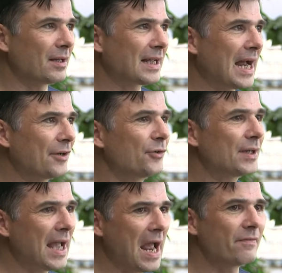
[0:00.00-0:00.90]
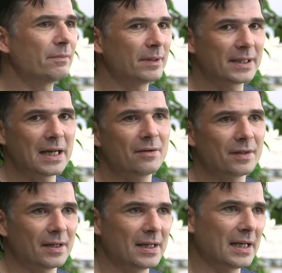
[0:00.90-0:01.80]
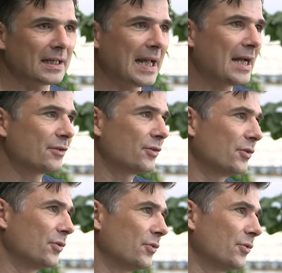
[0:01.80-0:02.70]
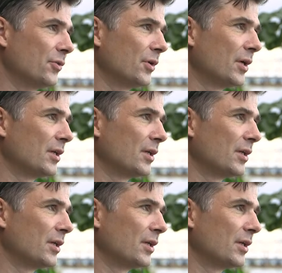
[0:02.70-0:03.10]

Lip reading: can you get everybody out there? Can you